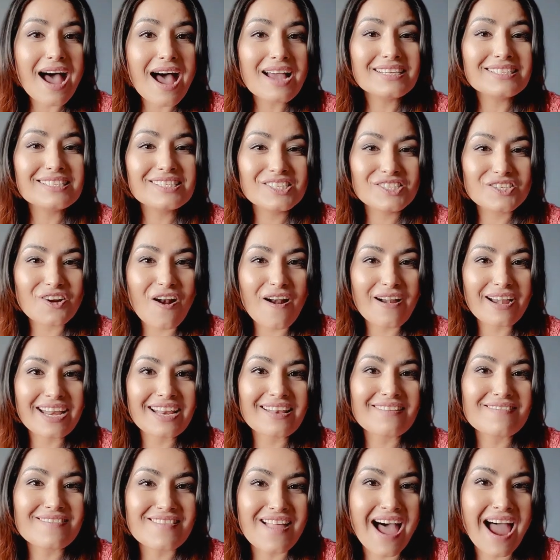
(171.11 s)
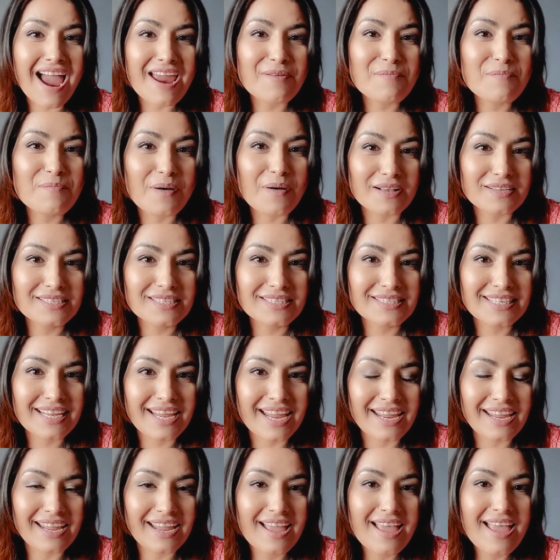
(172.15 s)
I started line
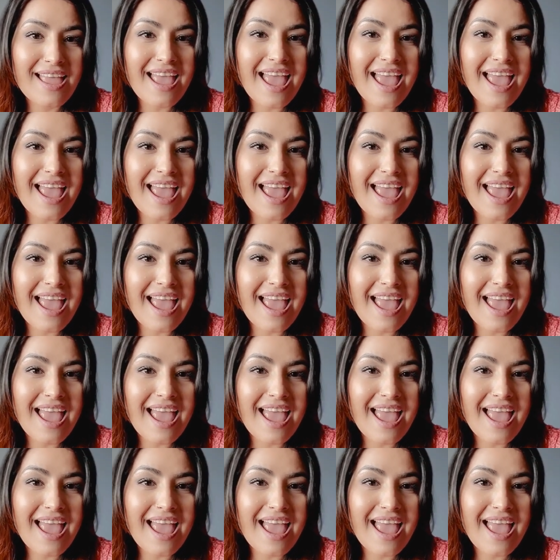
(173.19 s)
busting.